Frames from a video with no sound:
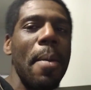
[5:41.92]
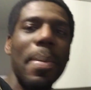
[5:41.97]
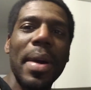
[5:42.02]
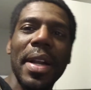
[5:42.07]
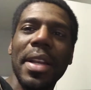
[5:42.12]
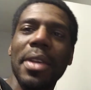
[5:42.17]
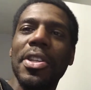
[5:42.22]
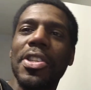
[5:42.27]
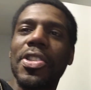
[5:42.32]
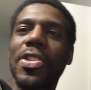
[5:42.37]

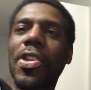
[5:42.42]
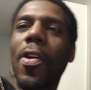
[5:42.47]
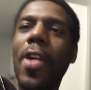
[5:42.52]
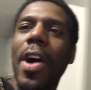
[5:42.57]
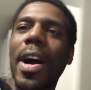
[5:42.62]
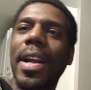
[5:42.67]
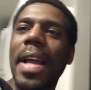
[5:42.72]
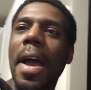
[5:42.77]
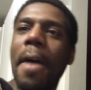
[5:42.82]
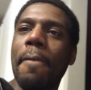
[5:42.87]
But he's so
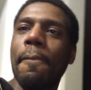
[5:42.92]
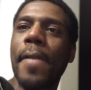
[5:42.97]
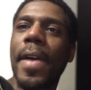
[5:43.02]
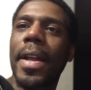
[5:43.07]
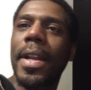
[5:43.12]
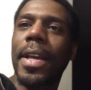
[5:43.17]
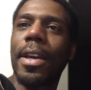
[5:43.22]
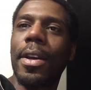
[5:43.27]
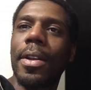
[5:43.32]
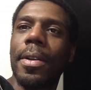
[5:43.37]

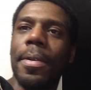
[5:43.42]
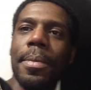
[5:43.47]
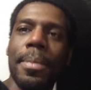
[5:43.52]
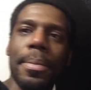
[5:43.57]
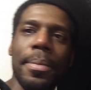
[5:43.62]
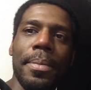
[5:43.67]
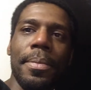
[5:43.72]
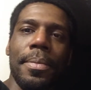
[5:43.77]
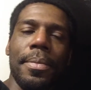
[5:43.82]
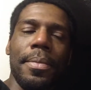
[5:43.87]
unathletic, and
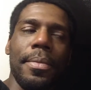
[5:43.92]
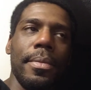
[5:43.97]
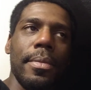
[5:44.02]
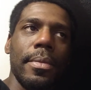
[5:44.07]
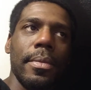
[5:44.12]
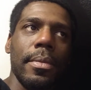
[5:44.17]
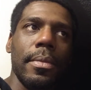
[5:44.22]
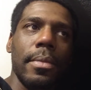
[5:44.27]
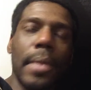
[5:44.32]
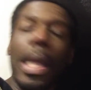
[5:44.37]

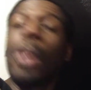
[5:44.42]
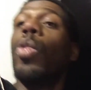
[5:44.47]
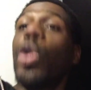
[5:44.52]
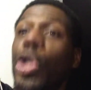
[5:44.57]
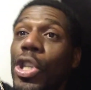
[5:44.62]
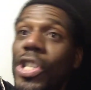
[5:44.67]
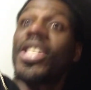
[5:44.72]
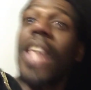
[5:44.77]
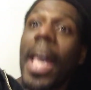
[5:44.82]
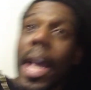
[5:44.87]
we'll
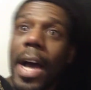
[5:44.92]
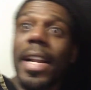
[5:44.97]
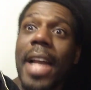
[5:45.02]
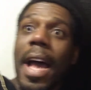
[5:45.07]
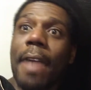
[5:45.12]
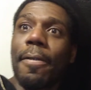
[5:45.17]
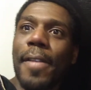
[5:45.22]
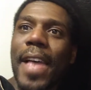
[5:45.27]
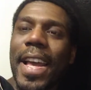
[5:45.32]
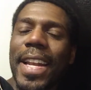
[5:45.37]
just say
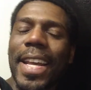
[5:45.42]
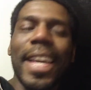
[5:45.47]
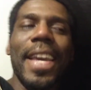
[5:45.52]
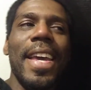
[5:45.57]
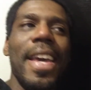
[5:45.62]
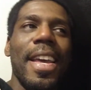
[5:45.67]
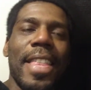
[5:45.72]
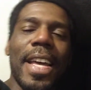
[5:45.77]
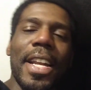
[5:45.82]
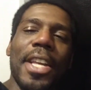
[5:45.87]
unathletic,
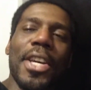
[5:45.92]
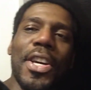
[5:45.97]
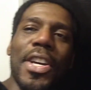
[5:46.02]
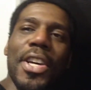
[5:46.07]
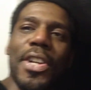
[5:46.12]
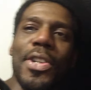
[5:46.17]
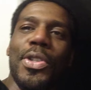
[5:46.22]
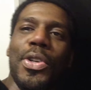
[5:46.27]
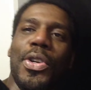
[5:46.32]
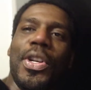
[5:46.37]
that he
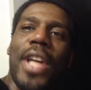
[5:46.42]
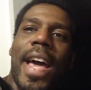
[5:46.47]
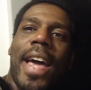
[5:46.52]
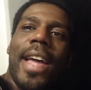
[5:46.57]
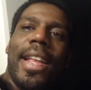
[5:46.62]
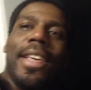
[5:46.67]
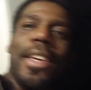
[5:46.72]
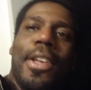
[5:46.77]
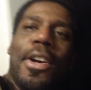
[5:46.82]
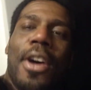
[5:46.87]
couldn't do
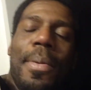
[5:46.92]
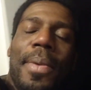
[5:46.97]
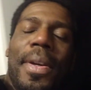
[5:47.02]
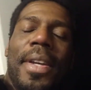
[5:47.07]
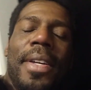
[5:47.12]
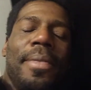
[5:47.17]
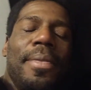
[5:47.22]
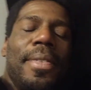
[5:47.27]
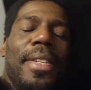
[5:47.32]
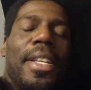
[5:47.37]
that. You know what I
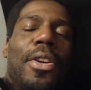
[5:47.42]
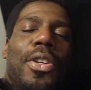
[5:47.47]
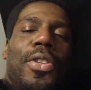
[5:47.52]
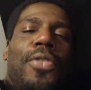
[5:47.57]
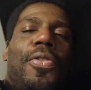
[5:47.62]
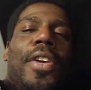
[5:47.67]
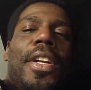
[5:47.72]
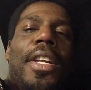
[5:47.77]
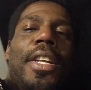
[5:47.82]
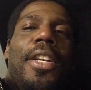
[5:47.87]
mean? It was
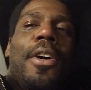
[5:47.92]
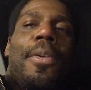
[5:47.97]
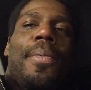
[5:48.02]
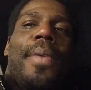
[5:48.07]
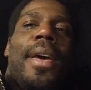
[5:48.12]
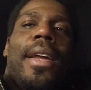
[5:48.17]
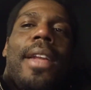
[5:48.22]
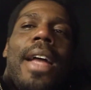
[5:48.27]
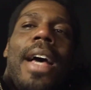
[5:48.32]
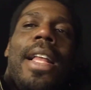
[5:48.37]
funny though,
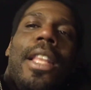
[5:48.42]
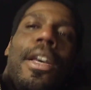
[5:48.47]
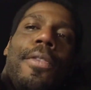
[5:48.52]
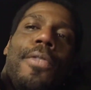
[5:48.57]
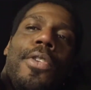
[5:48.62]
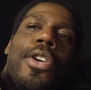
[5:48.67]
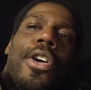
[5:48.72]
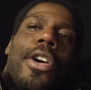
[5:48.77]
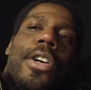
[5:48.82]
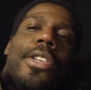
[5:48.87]
man. I love
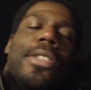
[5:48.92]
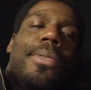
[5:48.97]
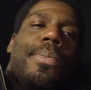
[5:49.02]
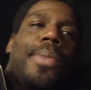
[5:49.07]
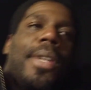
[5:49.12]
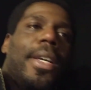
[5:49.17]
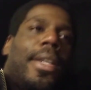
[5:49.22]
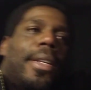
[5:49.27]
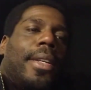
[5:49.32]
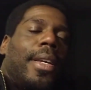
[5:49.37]
you, Carson,
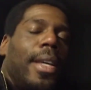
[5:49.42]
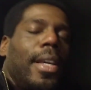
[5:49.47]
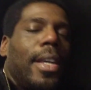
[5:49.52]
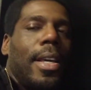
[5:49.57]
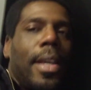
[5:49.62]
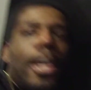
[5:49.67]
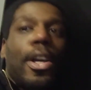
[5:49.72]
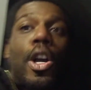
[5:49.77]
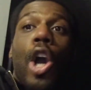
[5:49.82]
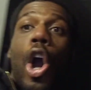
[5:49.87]
man.
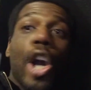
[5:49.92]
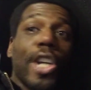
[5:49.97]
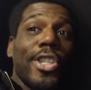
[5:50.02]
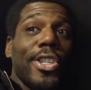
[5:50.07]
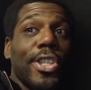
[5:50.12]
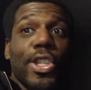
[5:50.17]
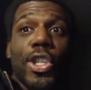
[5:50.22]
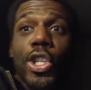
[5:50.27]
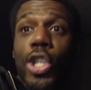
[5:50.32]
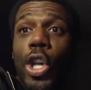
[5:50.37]

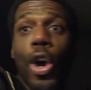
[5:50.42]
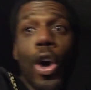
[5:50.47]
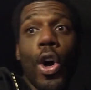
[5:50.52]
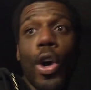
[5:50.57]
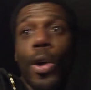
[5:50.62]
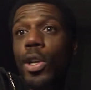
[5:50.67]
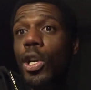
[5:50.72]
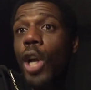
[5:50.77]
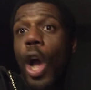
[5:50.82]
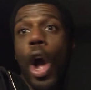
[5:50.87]
Carson
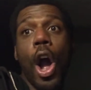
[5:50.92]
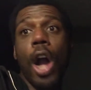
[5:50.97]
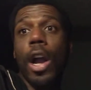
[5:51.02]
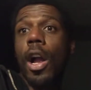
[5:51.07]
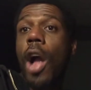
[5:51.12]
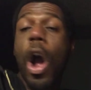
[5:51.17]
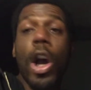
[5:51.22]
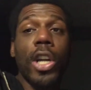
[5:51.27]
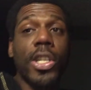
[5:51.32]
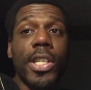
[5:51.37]

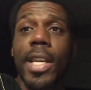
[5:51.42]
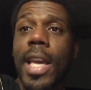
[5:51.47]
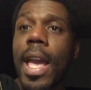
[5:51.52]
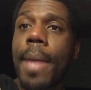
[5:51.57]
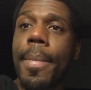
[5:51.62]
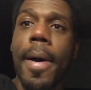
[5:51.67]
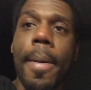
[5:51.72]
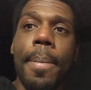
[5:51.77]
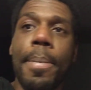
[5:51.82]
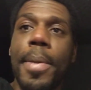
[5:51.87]

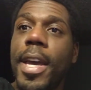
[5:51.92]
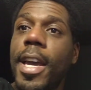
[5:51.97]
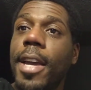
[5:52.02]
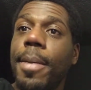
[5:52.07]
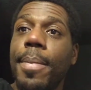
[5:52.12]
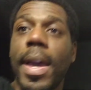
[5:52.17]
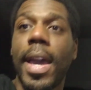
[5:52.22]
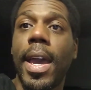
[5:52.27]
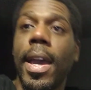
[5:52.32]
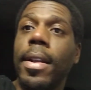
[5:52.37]
came up big,
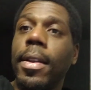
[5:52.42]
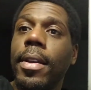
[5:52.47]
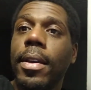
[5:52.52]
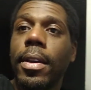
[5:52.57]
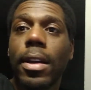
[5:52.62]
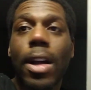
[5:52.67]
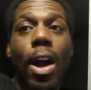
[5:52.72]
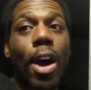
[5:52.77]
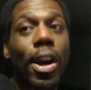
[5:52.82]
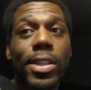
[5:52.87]
man.
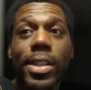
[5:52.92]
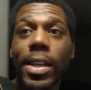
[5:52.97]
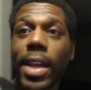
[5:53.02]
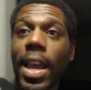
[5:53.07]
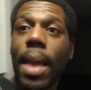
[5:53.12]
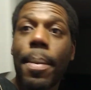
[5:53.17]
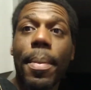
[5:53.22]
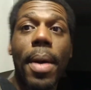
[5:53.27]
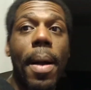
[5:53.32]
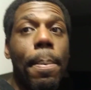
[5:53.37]
Carson
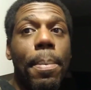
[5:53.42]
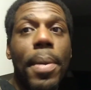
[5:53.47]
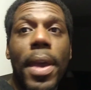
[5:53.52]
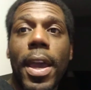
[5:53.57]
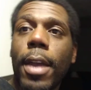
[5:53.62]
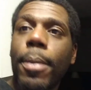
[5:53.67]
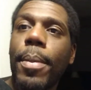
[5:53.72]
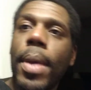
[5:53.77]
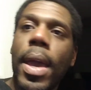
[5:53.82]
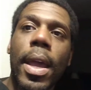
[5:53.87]
came up
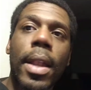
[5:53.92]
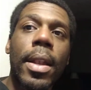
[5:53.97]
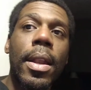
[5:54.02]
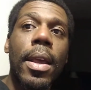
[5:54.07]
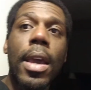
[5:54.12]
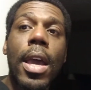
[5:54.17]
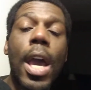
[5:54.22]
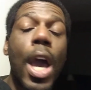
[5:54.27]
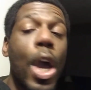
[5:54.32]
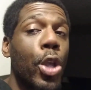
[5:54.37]
big, man.
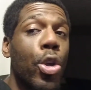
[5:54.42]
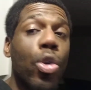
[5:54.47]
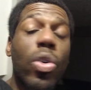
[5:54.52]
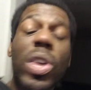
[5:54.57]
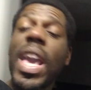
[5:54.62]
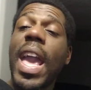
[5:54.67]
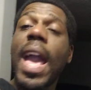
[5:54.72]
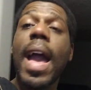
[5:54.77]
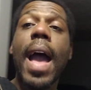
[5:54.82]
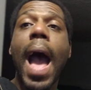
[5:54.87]
You
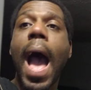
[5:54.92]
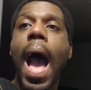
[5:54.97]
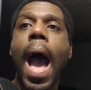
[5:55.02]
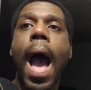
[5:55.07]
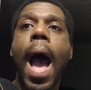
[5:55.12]
can't...